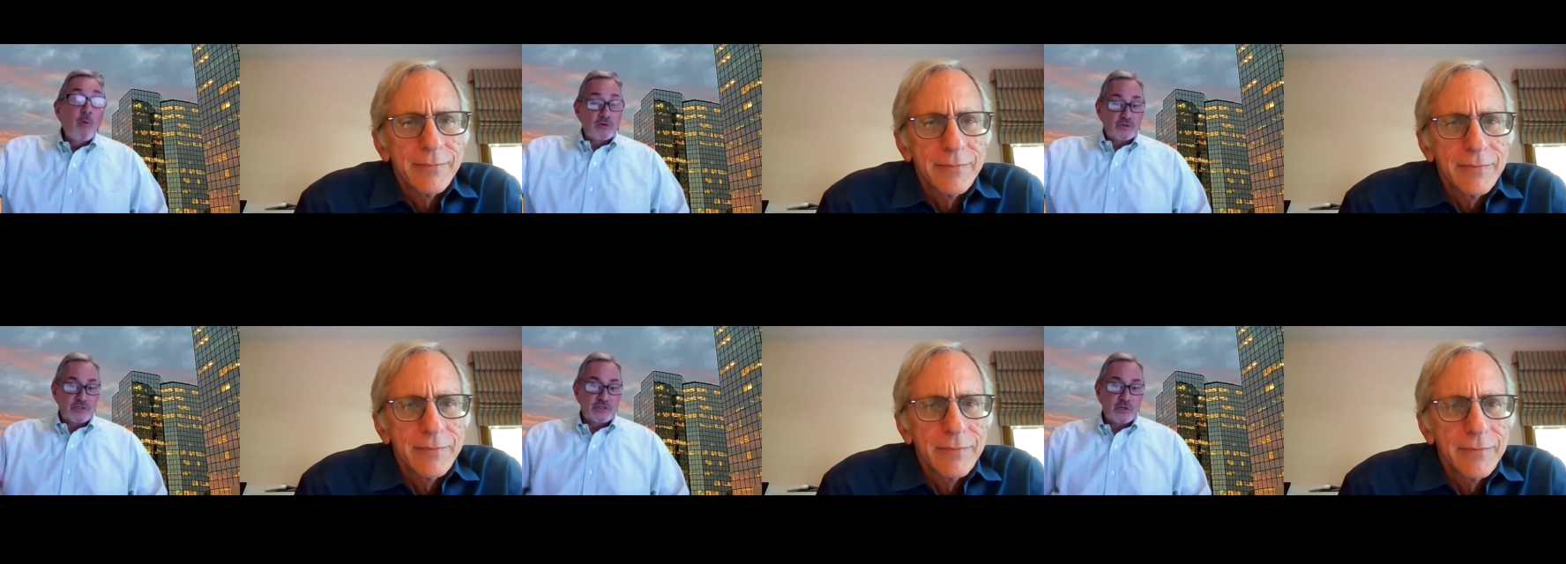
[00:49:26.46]

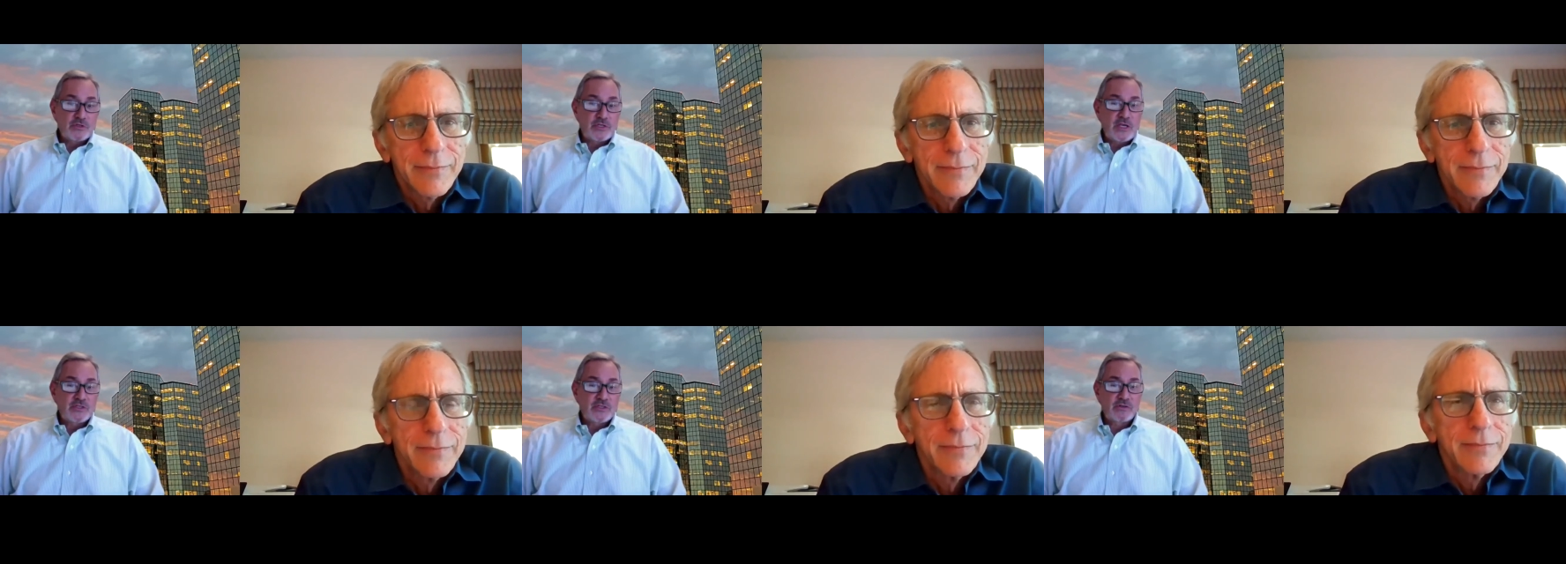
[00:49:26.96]

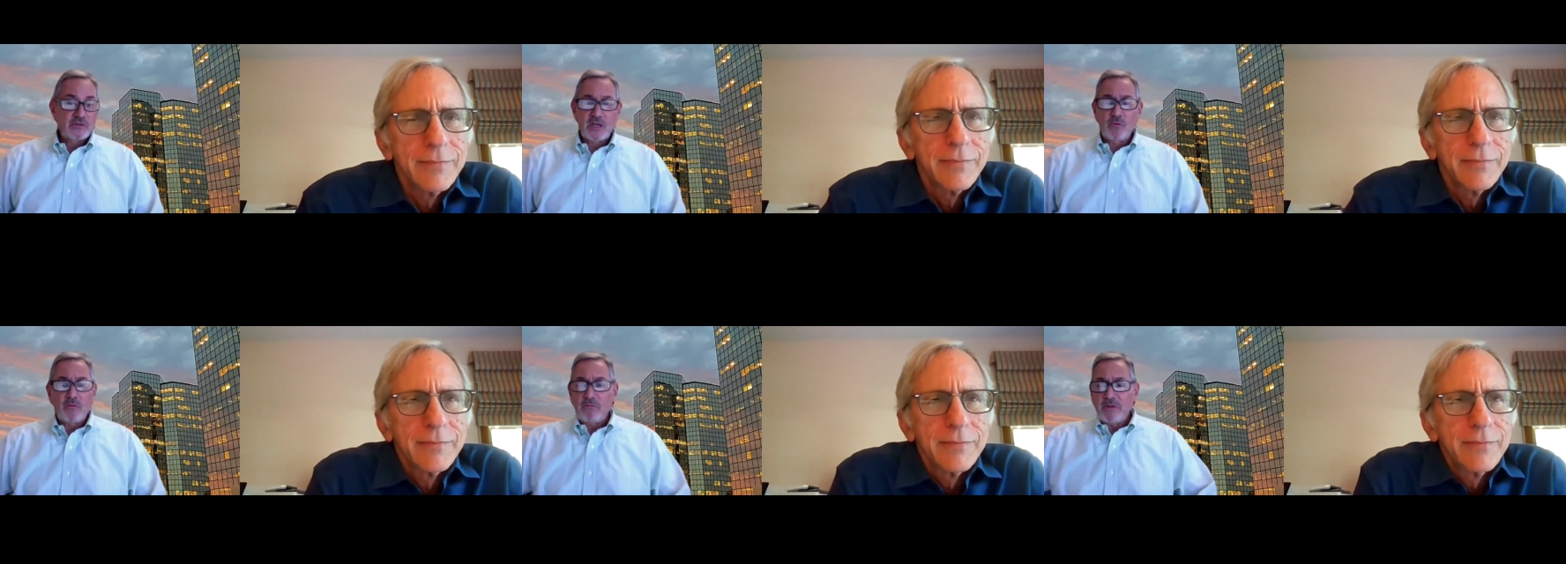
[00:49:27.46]
Speaker 1: associations are saying,
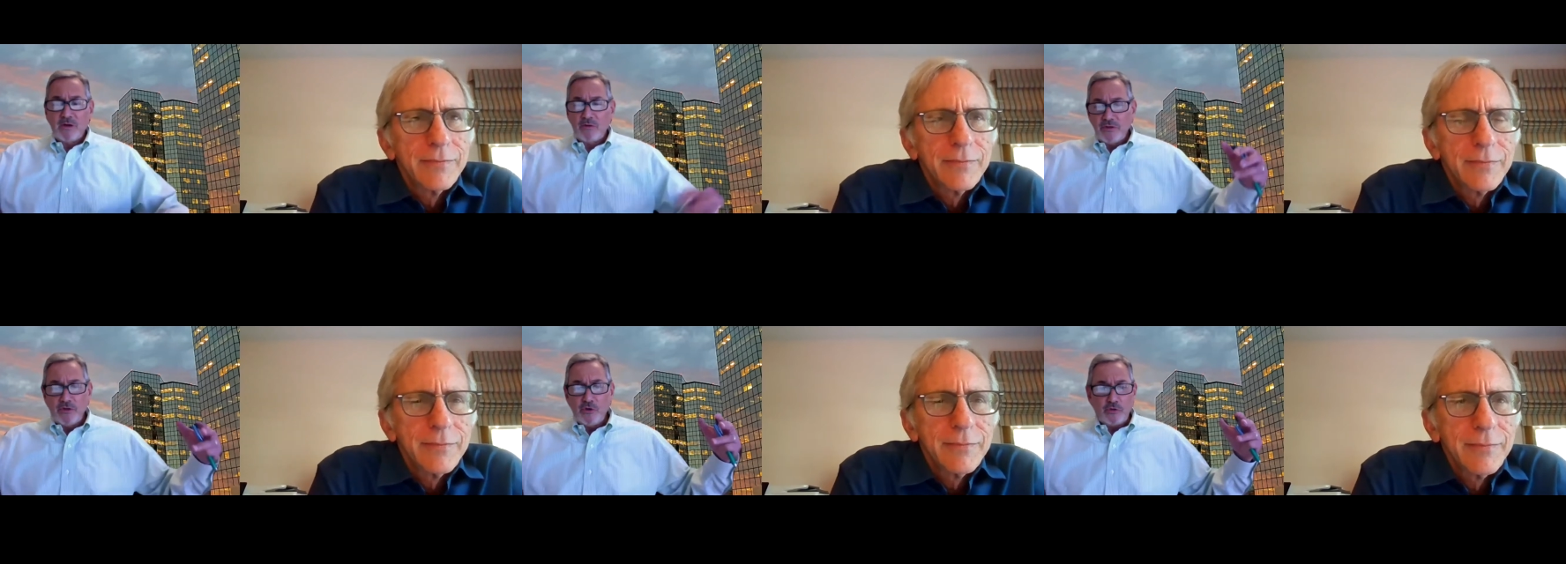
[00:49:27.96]
well, you know,
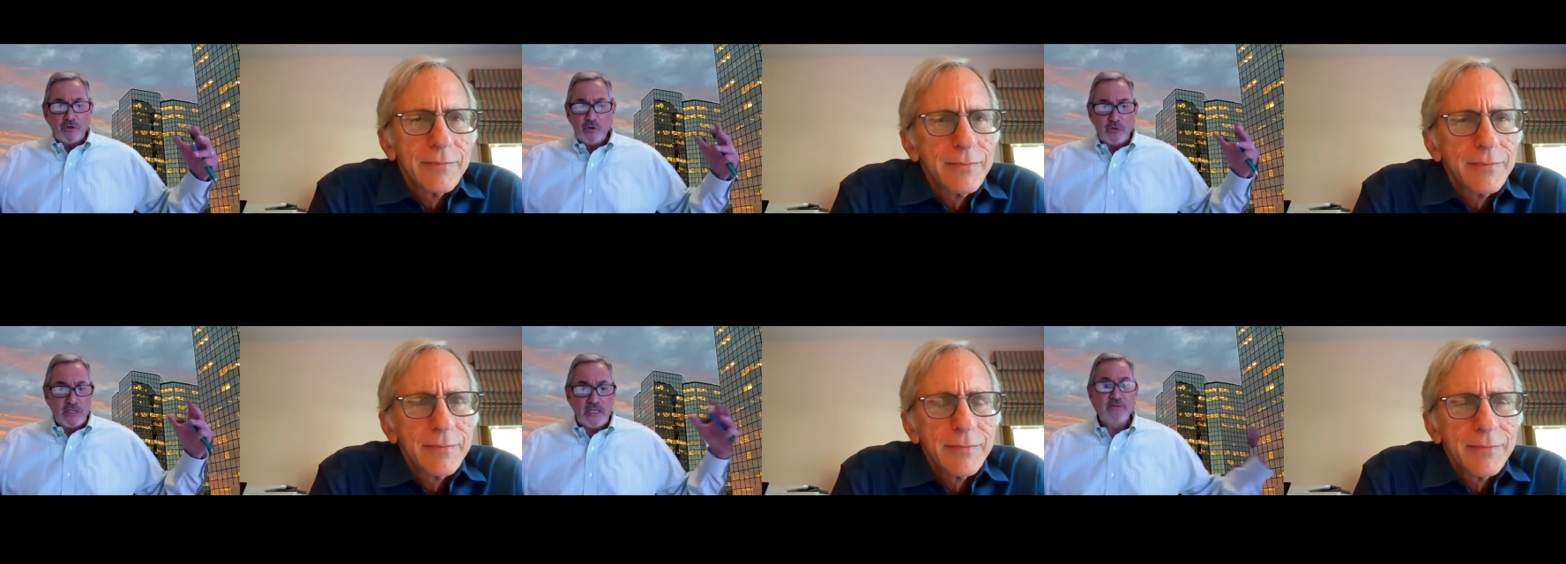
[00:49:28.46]
you're, you're
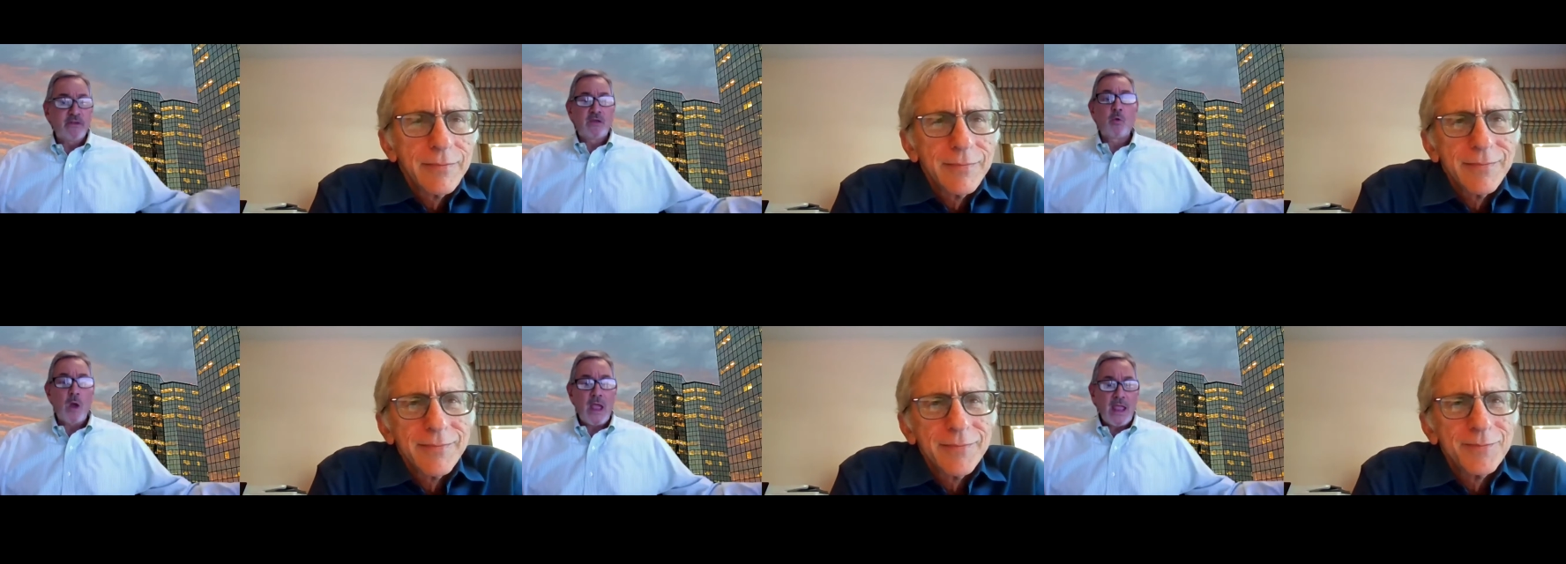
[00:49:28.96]
giving
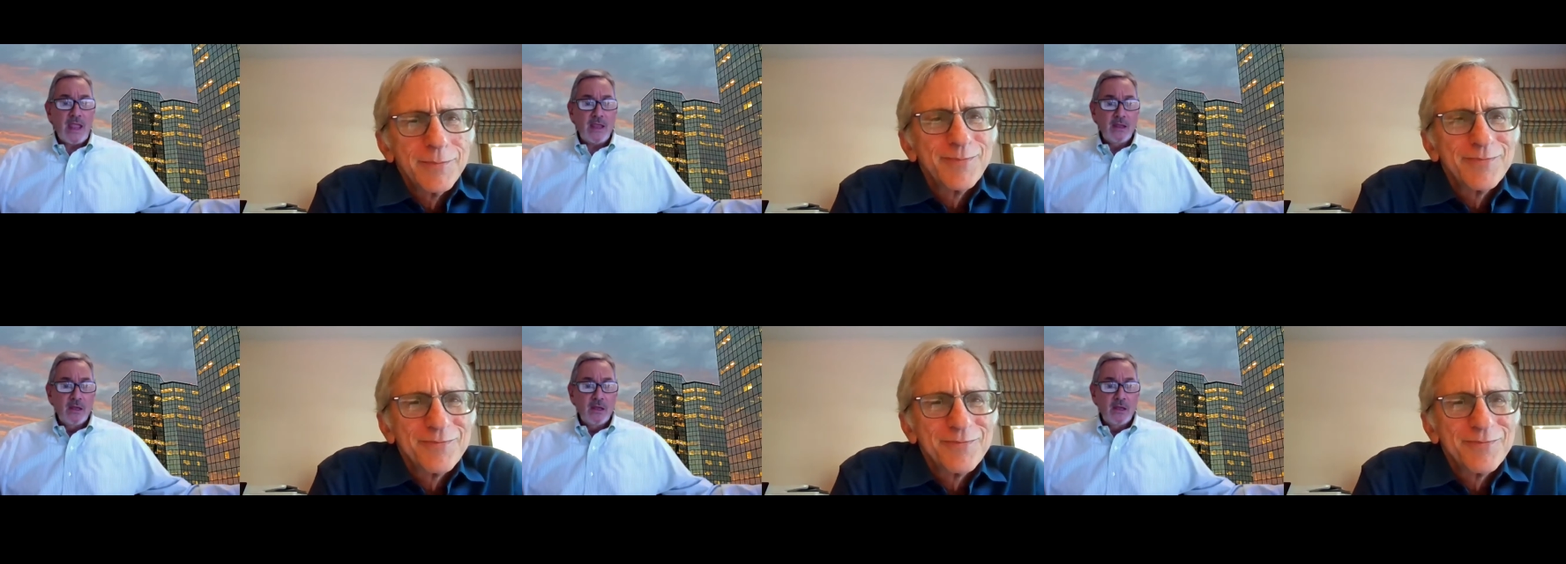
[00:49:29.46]
away